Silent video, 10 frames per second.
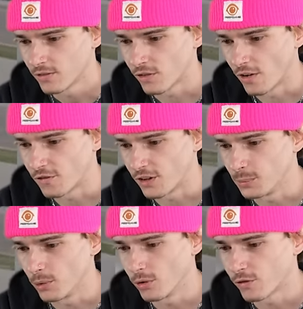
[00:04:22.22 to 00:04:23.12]
Front
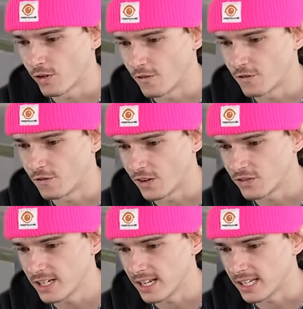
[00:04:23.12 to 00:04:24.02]
feeble, front
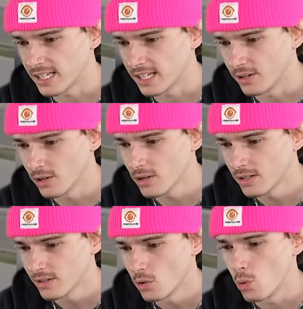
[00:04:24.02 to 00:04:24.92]
50 to heel.
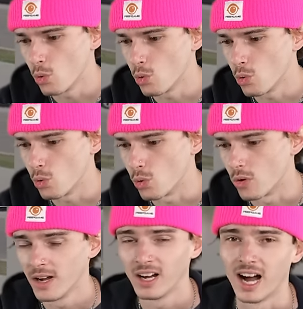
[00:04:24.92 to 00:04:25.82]
Ooh,
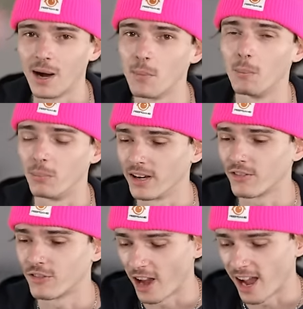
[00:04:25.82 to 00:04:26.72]
I'm a
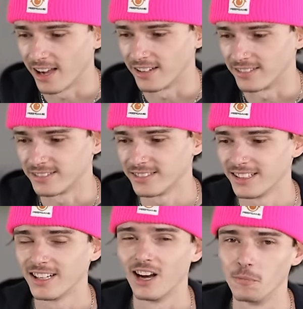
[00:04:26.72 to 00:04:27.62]
big fan
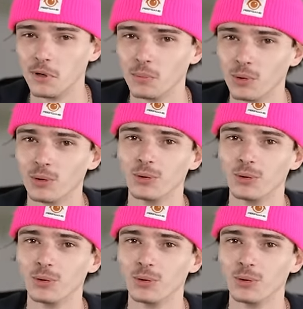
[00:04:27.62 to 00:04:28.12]
of people